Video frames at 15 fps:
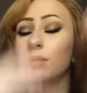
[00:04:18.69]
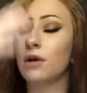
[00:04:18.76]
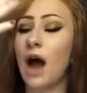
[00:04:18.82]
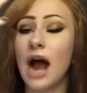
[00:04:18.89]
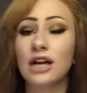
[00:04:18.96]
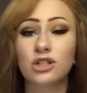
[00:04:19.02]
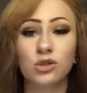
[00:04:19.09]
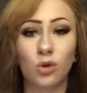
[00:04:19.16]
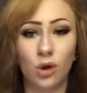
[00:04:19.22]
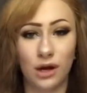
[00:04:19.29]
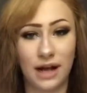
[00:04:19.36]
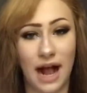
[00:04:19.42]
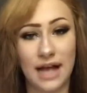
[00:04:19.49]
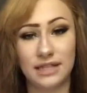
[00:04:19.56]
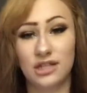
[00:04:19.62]

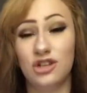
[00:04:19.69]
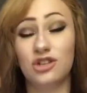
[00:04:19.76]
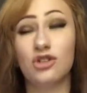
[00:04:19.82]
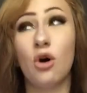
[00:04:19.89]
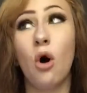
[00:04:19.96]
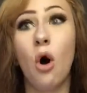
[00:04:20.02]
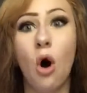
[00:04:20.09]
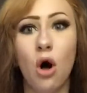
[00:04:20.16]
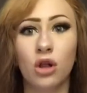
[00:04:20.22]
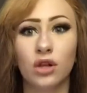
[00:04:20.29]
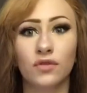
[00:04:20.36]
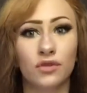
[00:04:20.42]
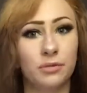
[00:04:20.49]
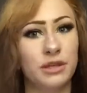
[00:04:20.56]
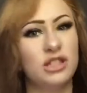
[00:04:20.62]
Hydrochloric acid is all
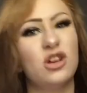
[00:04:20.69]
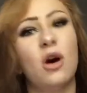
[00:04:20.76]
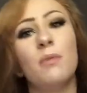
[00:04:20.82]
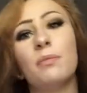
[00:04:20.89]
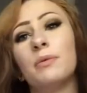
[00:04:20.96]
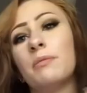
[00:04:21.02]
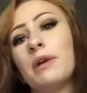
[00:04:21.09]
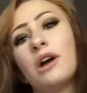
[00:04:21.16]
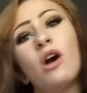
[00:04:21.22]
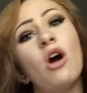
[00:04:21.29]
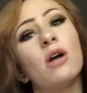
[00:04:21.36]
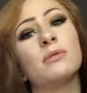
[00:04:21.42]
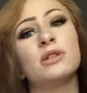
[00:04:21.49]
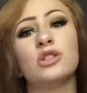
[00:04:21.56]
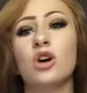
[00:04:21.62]
over me. It's up in my
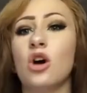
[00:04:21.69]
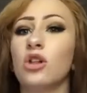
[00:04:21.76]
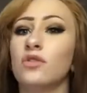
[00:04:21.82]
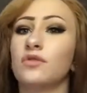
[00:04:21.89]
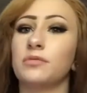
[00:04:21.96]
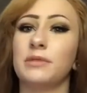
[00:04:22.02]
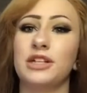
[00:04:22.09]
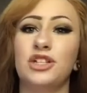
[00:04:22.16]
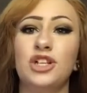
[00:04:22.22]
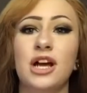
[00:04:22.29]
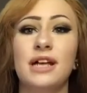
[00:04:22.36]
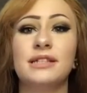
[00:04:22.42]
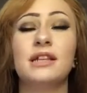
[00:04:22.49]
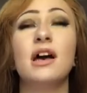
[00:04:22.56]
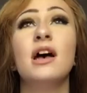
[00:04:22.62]
arms. It's all over my
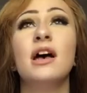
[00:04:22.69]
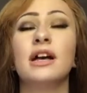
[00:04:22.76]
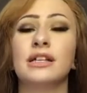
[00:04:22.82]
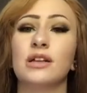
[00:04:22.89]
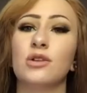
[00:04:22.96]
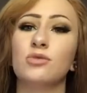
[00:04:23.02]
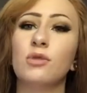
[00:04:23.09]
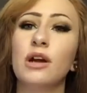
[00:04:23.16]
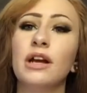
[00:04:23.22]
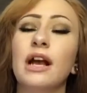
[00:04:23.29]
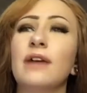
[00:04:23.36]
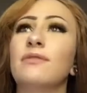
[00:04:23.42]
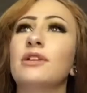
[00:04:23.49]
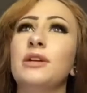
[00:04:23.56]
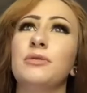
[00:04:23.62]
chest. Because I was wearing,
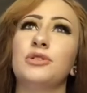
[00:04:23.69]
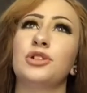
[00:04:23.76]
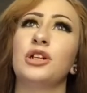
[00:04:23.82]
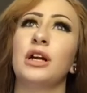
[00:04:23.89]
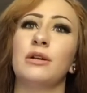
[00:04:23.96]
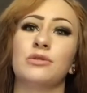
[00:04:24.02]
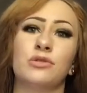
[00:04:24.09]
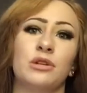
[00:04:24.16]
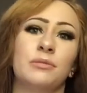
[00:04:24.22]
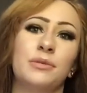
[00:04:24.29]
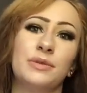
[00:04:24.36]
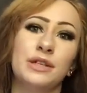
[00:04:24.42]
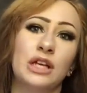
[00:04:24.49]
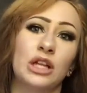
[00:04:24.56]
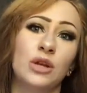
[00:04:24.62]
I forget what shirt I was wearing, but it
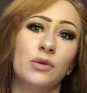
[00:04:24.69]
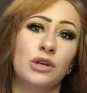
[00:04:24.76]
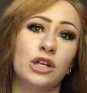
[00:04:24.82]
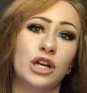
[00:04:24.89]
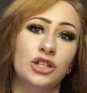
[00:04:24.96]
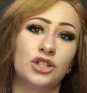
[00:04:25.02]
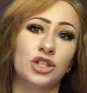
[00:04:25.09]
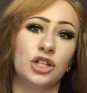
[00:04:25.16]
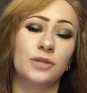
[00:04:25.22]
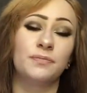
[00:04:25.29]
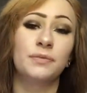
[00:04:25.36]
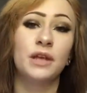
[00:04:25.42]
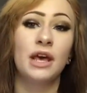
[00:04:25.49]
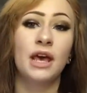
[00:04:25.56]
was like a lower cut shirt.